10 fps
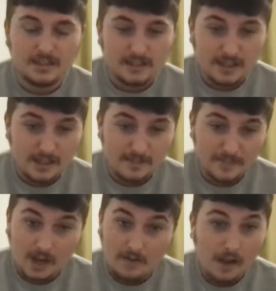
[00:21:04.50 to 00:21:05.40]

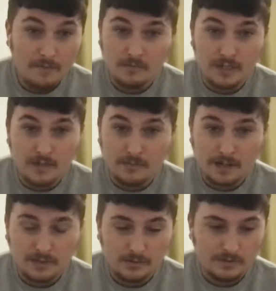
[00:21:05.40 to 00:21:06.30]
I've been really
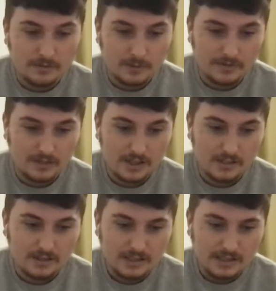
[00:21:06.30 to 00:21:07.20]
impressed with
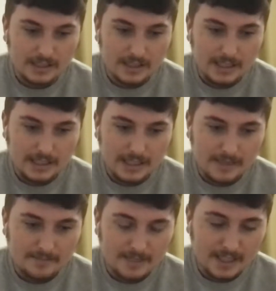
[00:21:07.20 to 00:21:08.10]
Sutton,
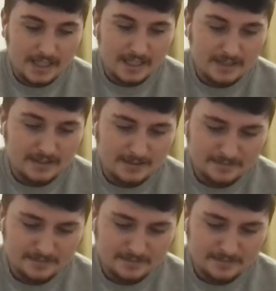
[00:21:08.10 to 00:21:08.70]
and